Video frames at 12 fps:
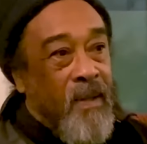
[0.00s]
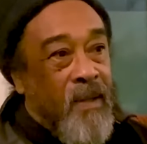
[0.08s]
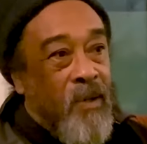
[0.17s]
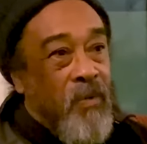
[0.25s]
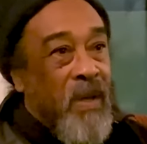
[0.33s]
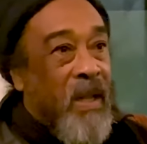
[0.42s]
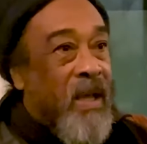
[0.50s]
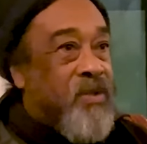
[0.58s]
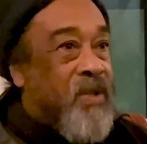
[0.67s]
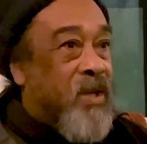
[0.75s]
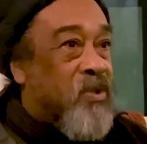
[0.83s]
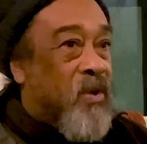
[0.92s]
The
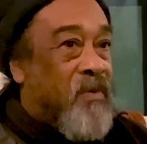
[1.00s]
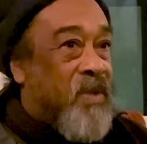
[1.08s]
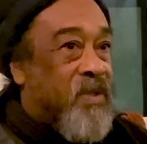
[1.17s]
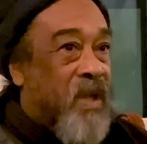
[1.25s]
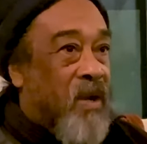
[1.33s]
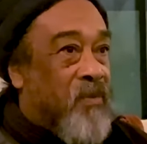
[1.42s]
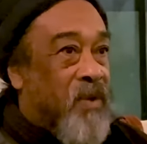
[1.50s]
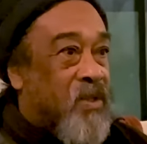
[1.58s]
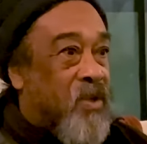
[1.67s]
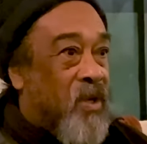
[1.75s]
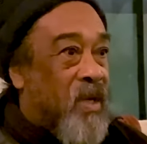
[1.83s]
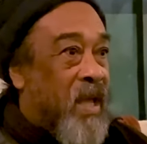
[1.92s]
realization of the self
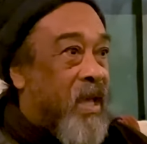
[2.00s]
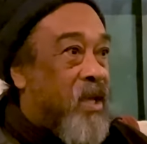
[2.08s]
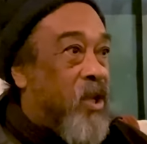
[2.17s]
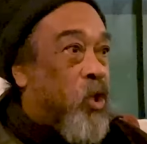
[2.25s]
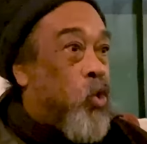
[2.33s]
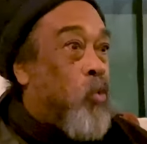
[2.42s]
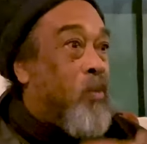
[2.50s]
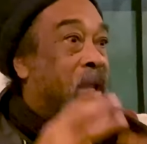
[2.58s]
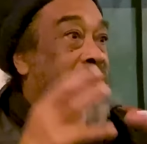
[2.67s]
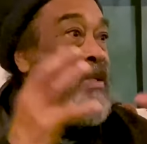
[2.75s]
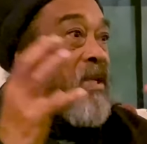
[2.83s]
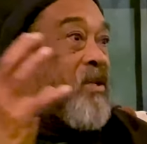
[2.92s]
is not like an
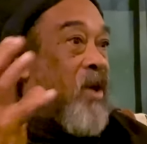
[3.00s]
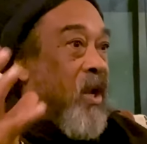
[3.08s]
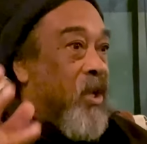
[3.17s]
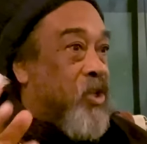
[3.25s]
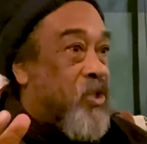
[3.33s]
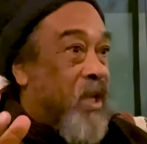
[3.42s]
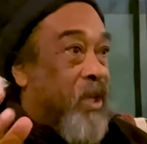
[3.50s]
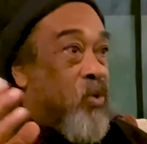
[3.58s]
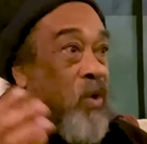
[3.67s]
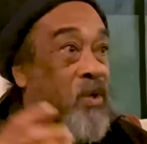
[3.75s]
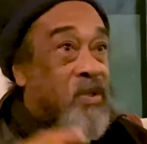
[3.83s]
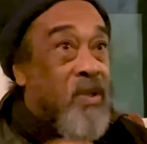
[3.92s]
accumulated knowledge,
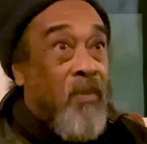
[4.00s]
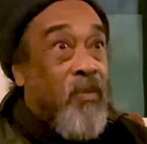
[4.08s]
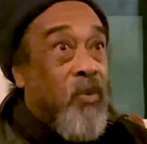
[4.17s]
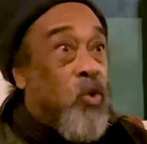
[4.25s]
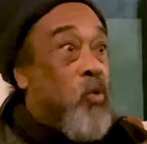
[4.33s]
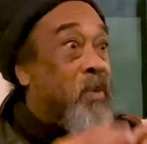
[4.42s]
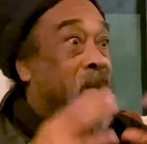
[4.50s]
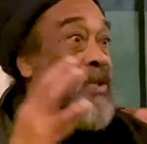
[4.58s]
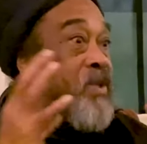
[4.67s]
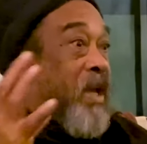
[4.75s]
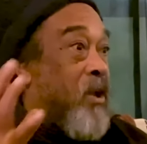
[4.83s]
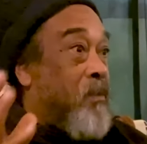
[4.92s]
like you are some human
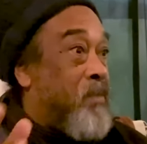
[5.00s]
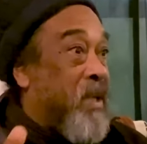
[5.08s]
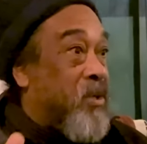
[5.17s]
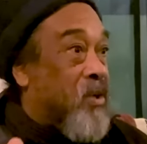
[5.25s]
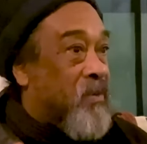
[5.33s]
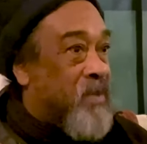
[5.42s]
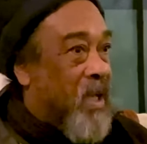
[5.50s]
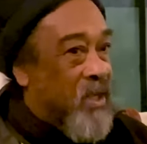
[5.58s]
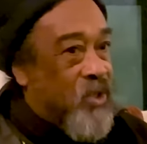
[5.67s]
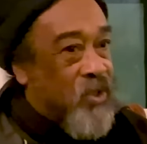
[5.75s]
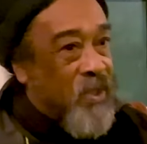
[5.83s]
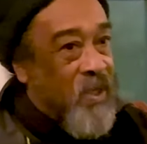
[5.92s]
encyclopedia of
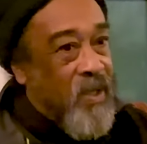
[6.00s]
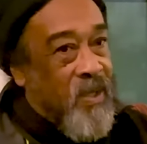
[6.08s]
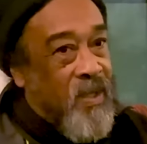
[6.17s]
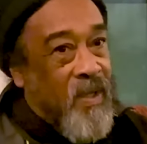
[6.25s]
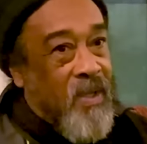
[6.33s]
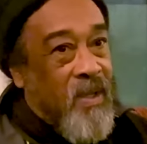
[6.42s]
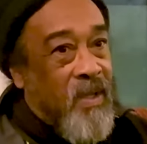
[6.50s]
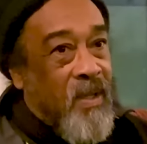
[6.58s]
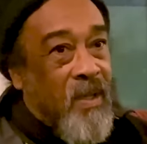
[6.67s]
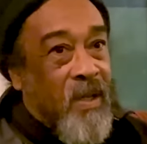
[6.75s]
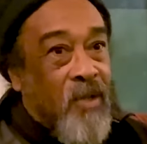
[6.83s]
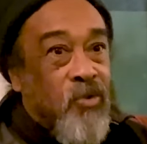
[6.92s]
knowledge.
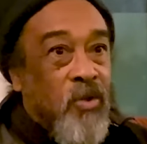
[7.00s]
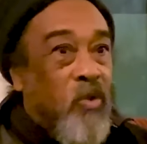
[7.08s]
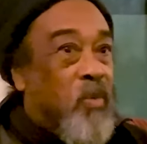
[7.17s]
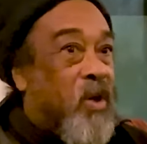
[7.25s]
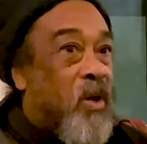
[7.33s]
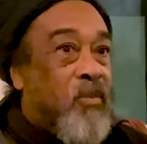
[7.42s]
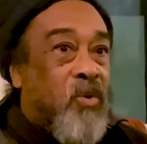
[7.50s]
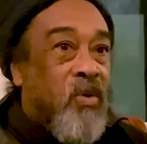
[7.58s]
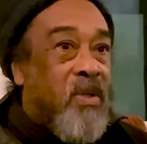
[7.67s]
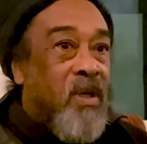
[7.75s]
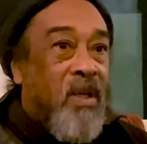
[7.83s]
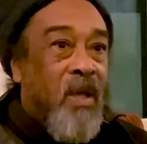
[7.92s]
Actually, you become
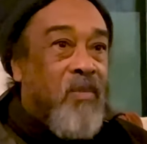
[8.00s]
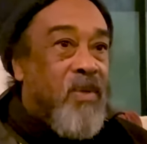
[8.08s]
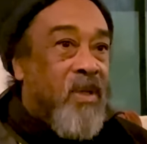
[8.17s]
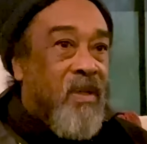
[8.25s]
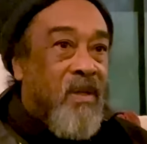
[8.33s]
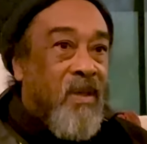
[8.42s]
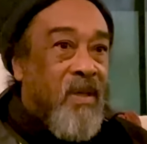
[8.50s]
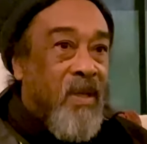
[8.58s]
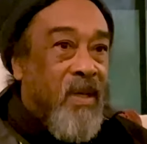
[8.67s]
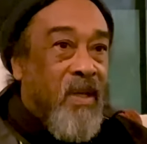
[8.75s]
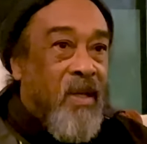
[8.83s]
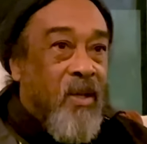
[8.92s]
totally empty
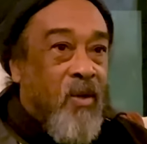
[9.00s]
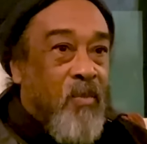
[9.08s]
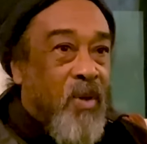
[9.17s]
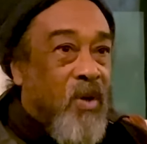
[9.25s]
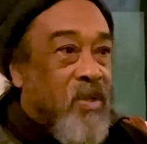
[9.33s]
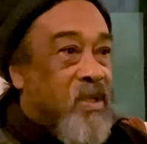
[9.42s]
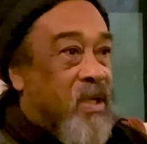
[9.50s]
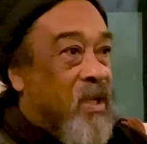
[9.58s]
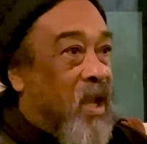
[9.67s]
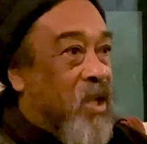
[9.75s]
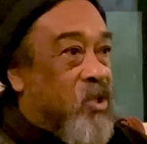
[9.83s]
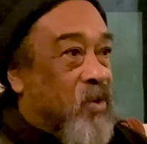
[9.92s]
because the
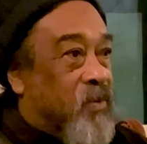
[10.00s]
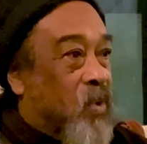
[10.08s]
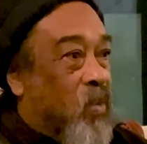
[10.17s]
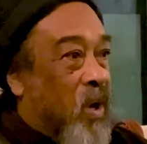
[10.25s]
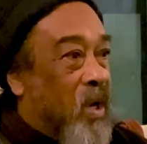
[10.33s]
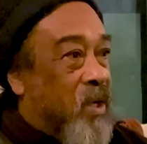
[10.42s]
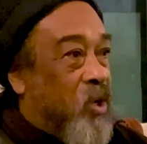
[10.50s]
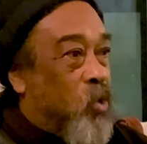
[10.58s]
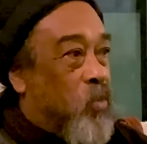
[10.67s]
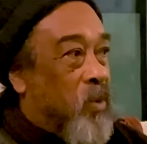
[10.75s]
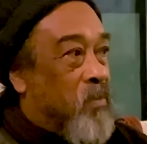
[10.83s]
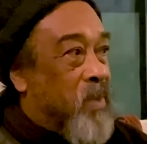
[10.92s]
knowledge of the world and
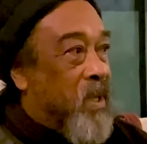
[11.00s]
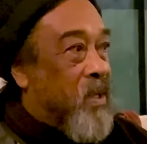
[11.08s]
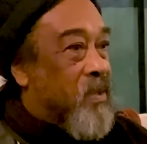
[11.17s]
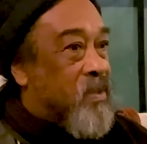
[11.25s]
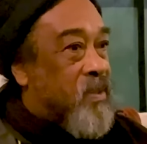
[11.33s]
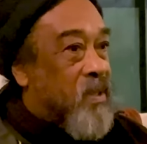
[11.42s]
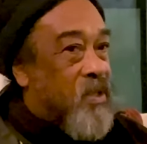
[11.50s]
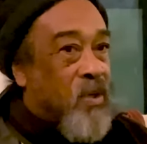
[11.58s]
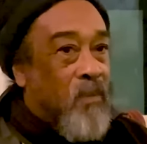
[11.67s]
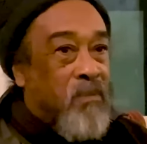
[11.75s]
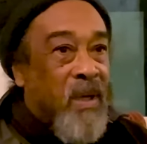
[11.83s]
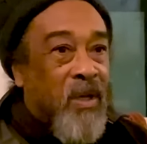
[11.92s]
human beings is
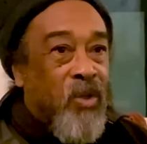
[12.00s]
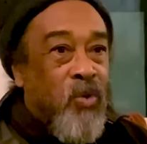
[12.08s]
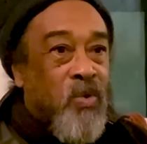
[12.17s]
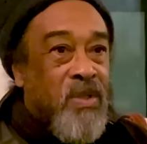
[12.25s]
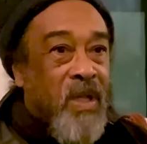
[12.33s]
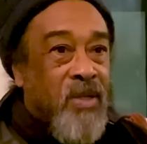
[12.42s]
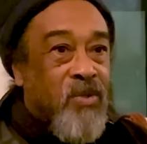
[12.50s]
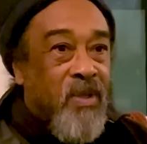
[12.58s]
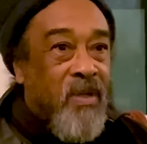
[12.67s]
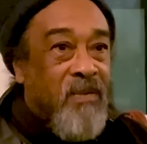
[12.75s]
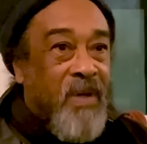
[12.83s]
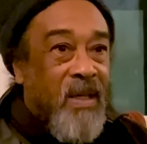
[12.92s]
completely useless to
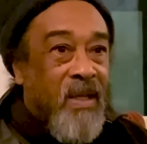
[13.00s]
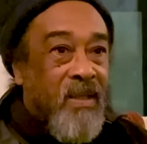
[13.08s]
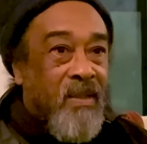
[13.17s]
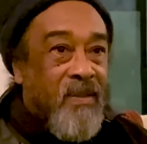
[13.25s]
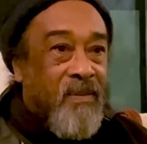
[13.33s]
the divine.